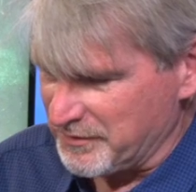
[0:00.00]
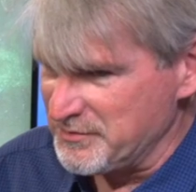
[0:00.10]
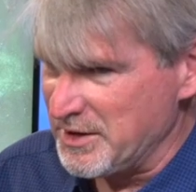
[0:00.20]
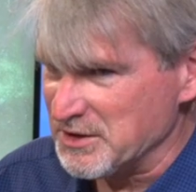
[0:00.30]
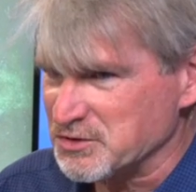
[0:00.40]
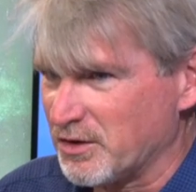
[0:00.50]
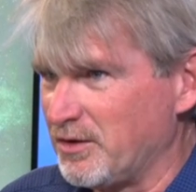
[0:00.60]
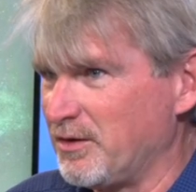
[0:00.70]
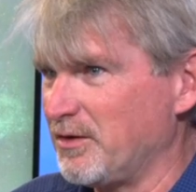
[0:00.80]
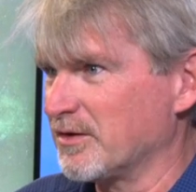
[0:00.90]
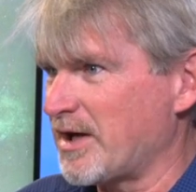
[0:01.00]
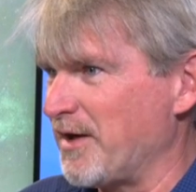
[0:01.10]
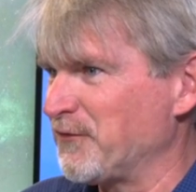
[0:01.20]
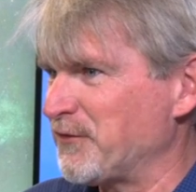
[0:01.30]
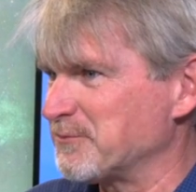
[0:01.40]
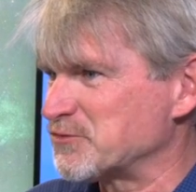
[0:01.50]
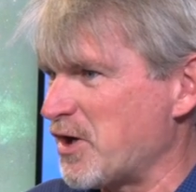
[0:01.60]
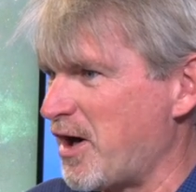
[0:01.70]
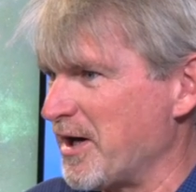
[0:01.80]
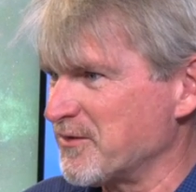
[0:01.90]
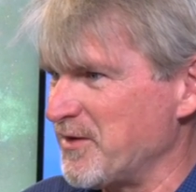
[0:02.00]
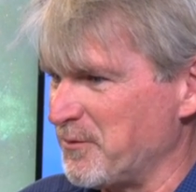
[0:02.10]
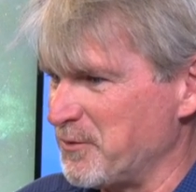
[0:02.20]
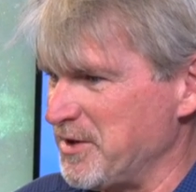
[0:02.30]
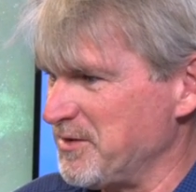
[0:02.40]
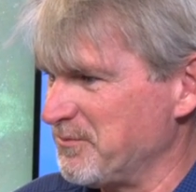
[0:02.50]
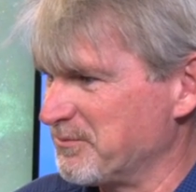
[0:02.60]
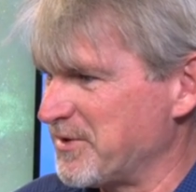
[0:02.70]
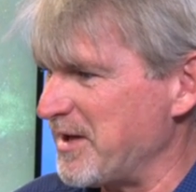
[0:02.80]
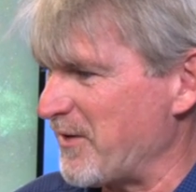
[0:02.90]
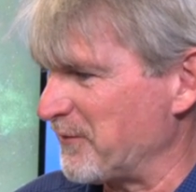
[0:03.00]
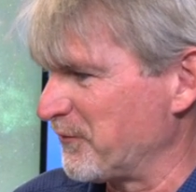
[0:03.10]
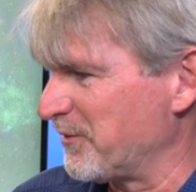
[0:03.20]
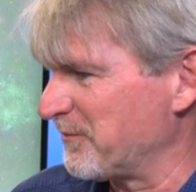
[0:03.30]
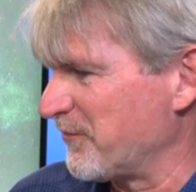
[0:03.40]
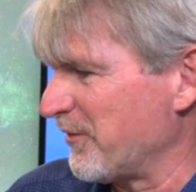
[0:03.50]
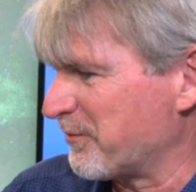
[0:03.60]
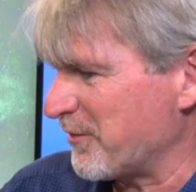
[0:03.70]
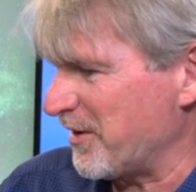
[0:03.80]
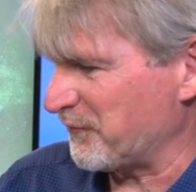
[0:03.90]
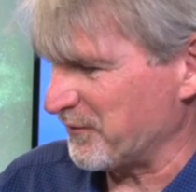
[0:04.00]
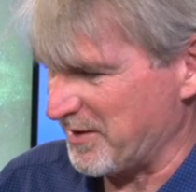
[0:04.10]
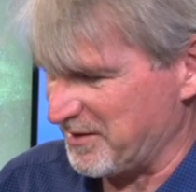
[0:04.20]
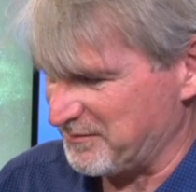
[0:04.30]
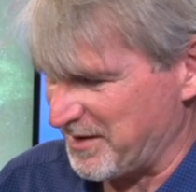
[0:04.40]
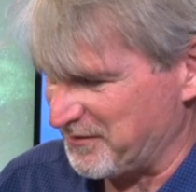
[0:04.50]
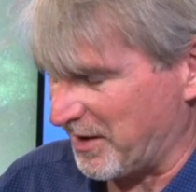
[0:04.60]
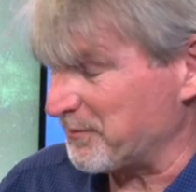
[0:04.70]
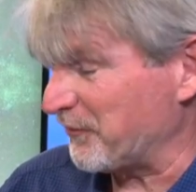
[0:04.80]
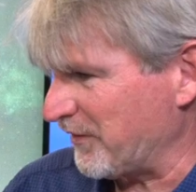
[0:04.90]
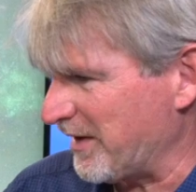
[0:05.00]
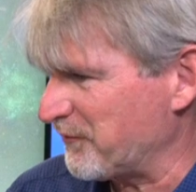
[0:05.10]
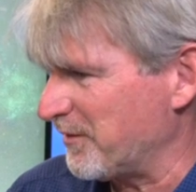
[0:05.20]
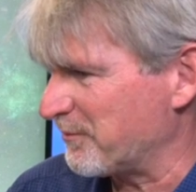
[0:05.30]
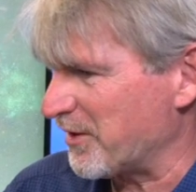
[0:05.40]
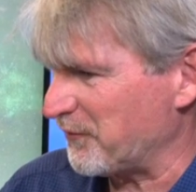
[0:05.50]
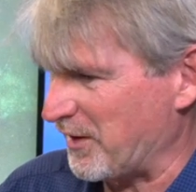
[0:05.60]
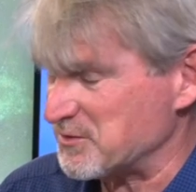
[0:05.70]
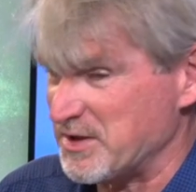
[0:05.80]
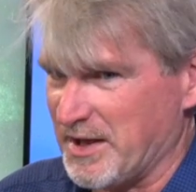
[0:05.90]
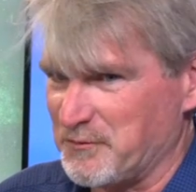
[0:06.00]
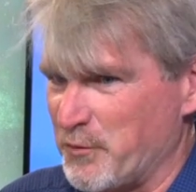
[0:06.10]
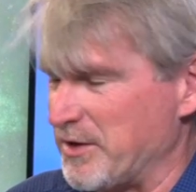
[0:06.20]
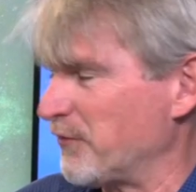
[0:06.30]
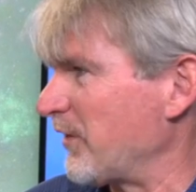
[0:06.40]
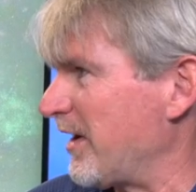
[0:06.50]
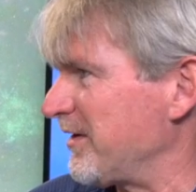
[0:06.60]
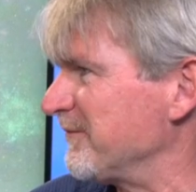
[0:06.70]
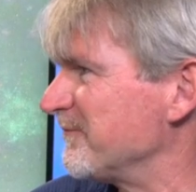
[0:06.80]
initial concept drawing that we gave out to the, the press and, and, and DARPA sent out to the press actually had wings on it.